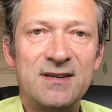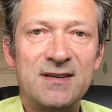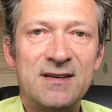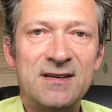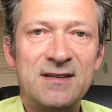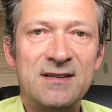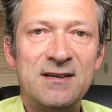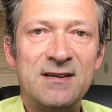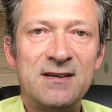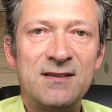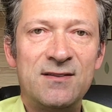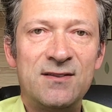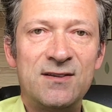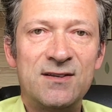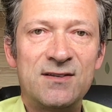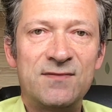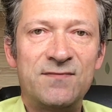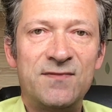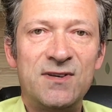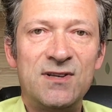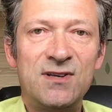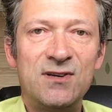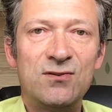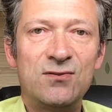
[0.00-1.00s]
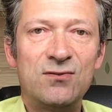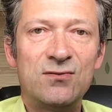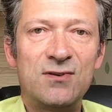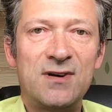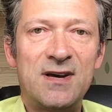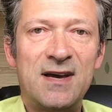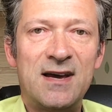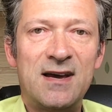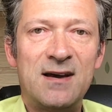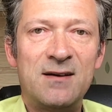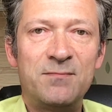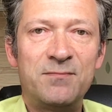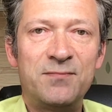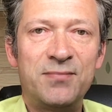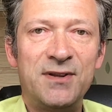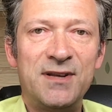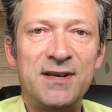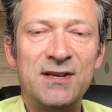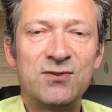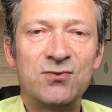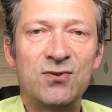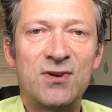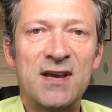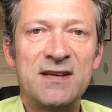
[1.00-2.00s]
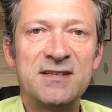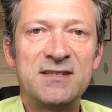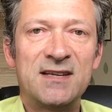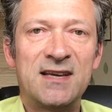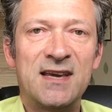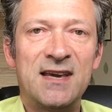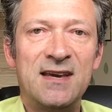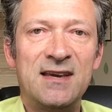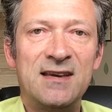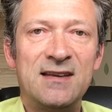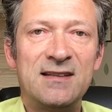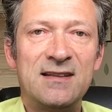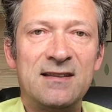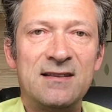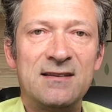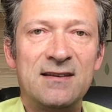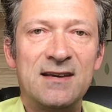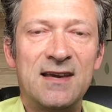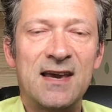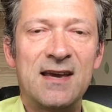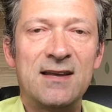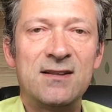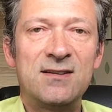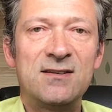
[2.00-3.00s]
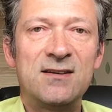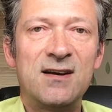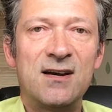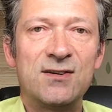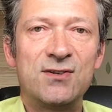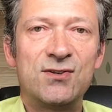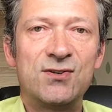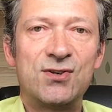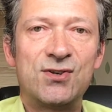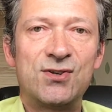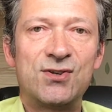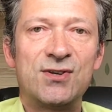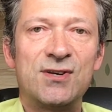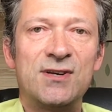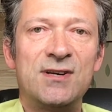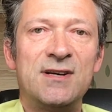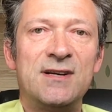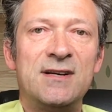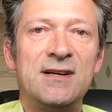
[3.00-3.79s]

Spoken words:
in this video, please don't hesitate to get in touch.